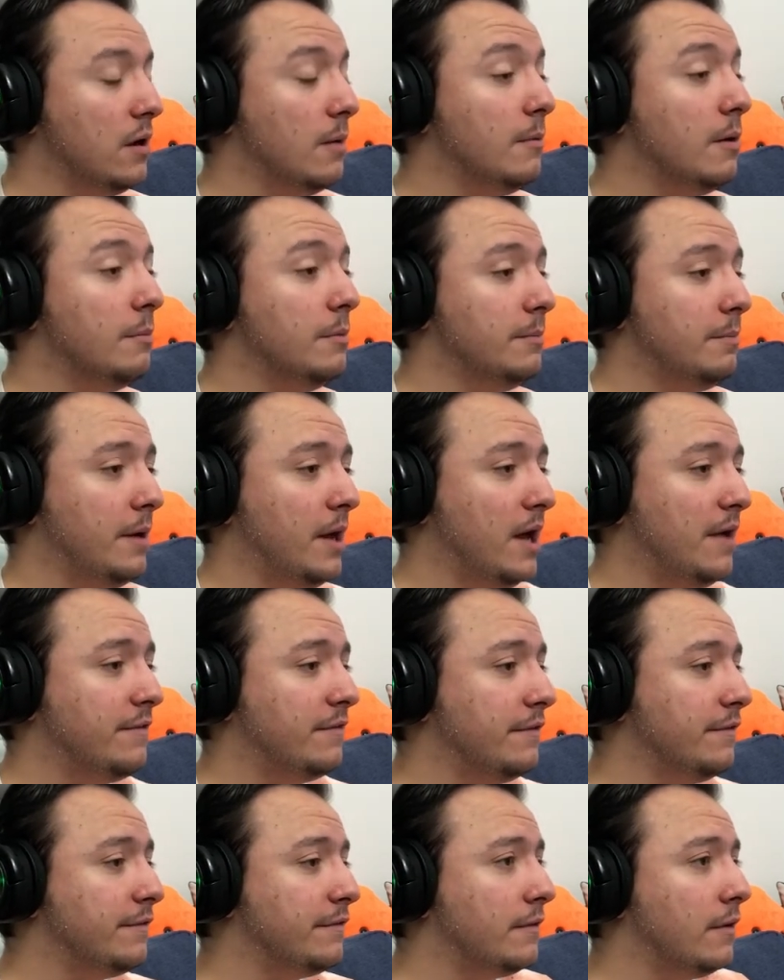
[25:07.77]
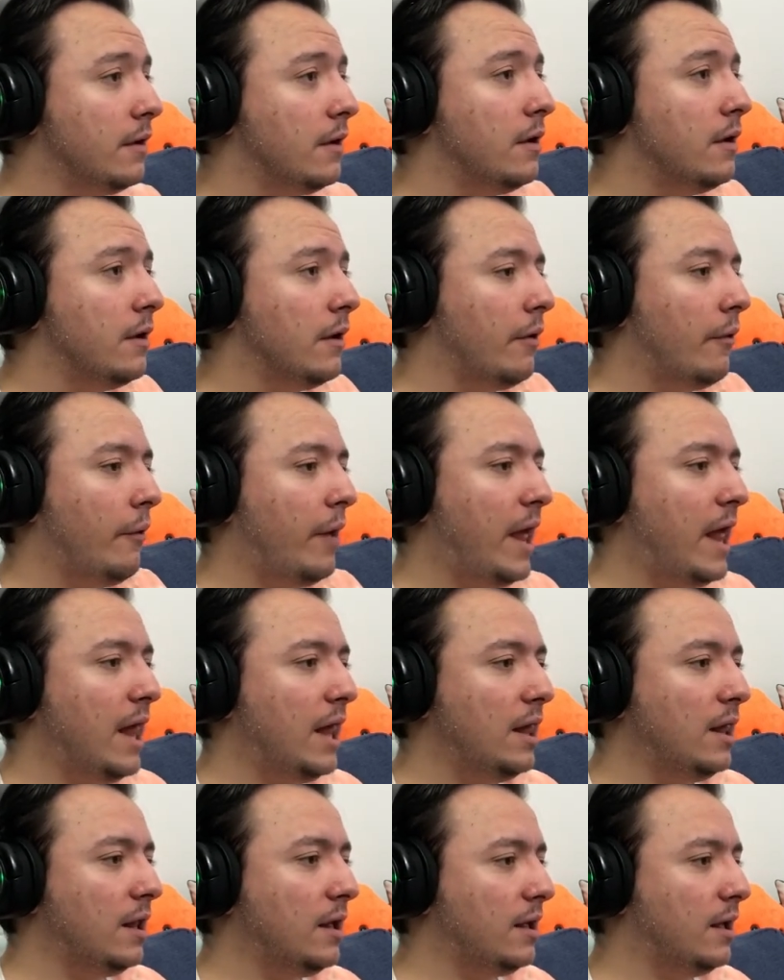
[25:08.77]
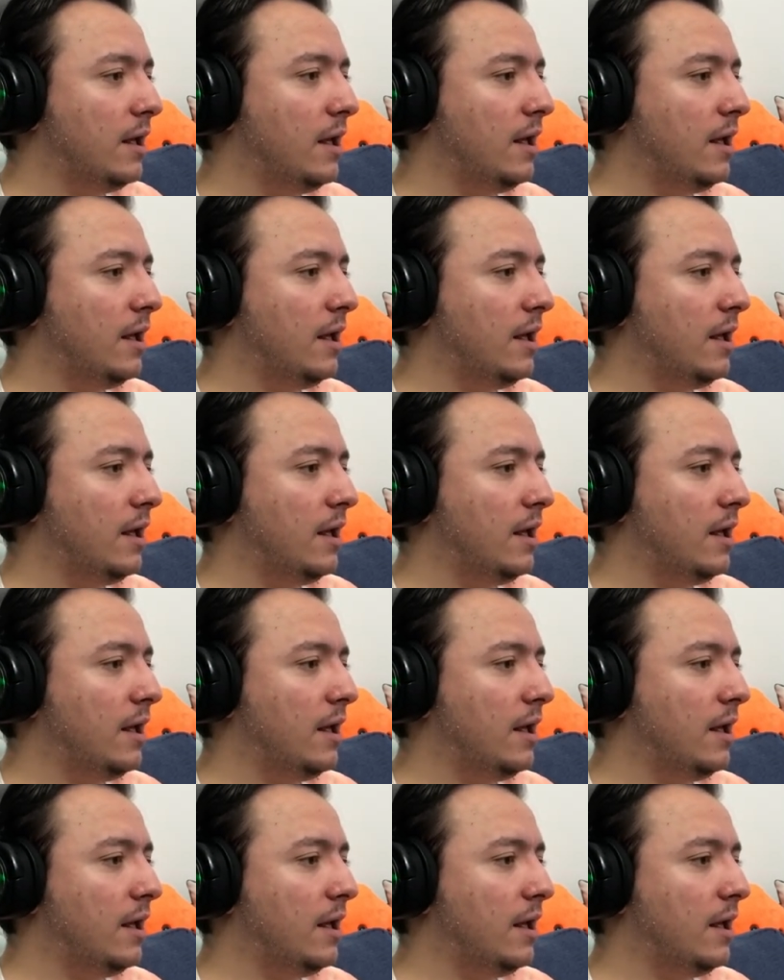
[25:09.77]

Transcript: A moment passes. Well,